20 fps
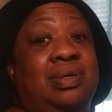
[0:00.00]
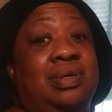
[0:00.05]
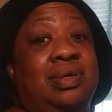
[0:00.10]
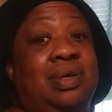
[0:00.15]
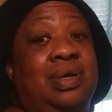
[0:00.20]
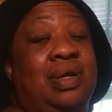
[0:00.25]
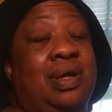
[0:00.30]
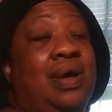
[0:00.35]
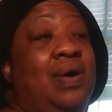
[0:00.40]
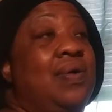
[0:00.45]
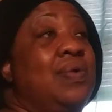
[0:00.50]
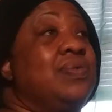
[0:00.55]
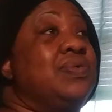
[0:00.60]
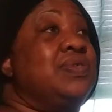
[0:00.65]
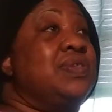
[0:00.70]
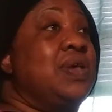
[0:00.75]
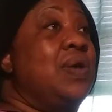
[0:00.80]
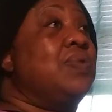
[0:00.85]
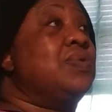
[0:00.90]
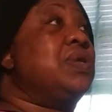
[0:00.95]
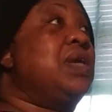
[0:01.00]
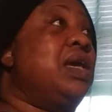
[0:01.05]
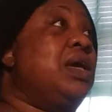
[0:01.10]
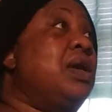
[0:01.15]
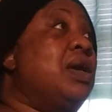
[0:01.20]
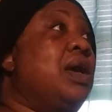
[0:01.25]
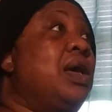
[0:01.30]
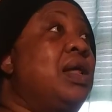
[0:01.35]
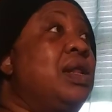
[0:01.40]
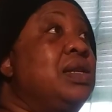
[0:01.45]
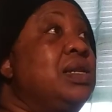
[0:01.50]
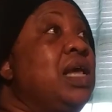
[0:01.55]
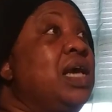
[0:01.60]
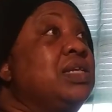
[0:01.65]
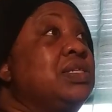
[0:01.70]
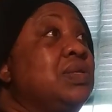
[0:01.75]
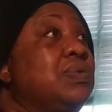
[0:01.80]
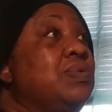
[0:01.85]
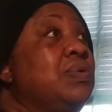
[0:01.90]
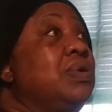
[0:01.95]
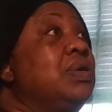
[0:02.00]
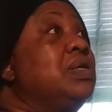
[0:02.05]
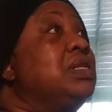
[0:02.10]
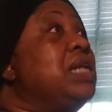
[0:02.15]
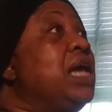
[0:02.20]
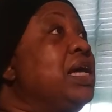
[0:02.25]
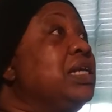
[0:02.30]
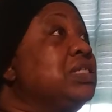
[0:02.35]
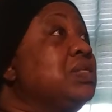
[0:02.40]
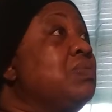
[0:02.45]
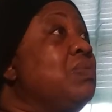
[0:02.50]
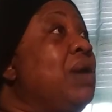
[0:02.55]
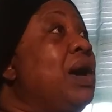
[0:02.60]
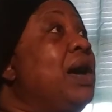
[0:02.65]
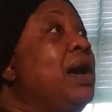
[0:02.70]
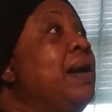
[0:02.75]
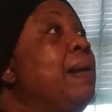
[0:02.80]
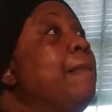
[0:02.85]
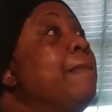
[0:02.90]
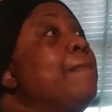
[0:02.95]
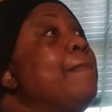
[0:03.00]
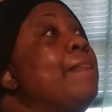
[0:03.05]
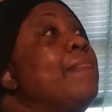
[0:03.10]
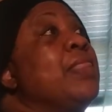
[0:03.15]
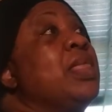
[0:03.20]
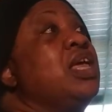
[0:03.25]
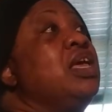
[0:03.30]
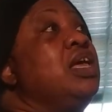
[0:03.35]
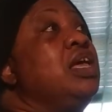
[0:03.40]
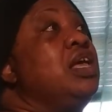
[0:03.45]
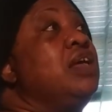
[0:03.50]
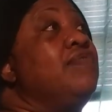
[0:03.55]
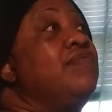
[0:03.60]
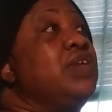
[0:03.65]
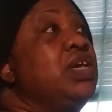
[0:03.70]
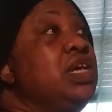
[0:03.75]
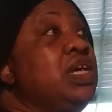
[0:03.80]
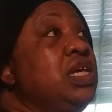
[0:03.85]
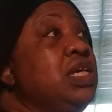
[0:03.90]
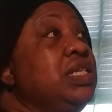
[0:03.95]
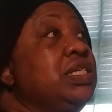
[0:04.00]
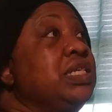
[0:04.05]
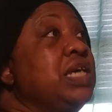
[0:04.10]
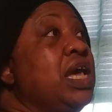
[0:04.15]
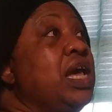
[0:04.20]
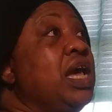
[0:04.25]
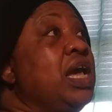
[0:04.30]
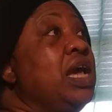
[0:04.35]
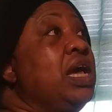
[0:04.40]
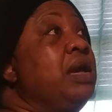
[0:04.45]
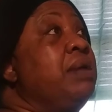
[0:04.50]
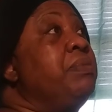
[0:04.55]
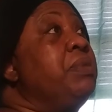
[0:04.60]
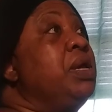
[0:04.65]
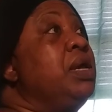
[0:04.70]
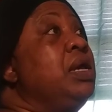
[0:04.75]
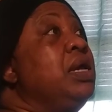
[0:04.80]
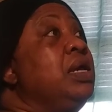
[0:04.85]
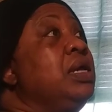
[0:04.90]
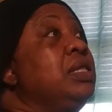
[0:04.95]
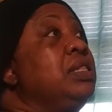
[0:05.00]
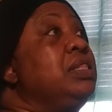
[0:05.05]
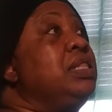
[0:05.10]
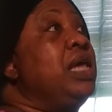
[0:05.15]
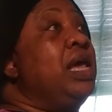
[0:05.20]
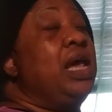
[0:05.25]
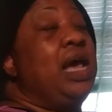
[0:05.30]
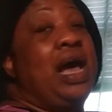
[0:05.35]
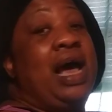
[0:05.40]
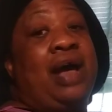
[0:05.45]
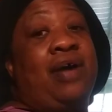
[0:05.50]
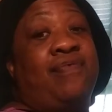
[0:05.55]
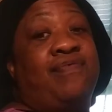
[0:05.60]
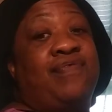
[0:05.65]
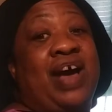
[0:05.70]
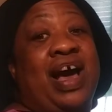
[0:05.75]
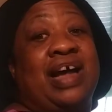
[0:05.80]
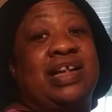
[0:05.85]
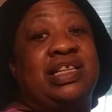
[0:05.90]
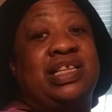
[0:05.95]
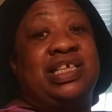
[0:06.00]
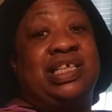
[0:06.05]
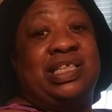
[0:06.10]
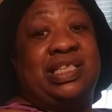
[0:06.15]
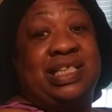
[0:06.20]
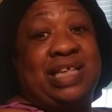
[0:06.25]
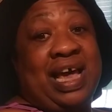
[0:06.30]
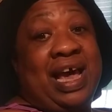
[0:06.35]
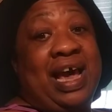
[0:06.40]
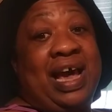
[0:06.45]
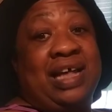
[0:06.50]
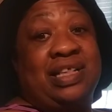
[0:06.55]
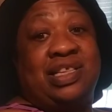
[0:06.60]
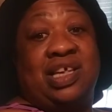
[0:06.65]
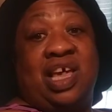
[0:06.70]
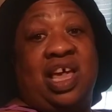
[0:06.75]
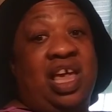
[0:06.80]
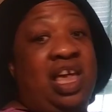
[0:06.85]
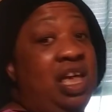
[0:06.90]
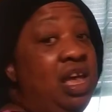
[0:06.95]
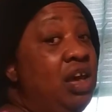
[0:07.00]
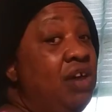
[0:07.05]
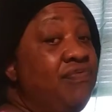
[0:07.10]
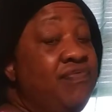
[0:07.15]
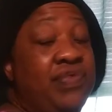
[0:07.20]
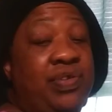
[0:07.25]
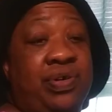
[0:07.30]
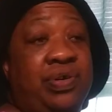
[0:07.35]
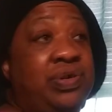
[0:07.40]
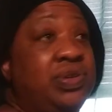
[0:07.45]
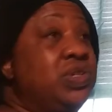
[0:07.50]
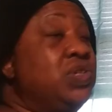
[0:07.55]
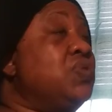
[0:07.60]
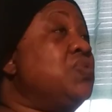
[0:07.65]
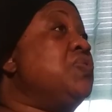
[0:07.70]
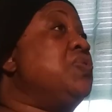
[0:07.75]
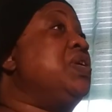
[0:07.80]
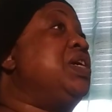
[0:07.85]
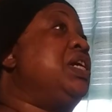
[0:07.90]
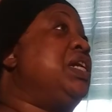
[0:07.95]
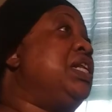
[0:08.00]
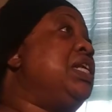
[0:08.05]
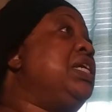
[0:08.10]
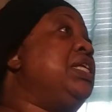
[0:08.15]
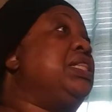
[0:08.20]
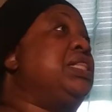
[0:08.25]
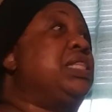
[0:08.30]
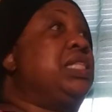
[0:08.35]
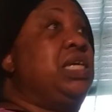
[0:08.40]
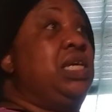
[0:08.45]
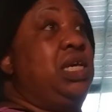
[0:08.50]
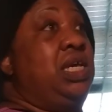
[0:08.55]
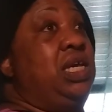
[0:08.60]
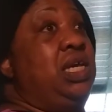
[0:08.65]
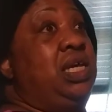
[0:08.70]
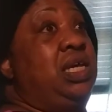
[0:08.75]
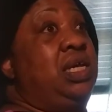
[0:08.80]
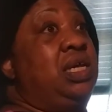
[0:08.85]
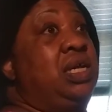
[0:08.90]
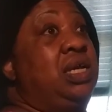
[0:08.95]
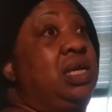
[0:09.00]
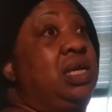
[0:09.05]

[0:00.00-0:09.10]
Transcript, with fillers: you know so yeah that's what that's why if any time that if i decide to ever do anything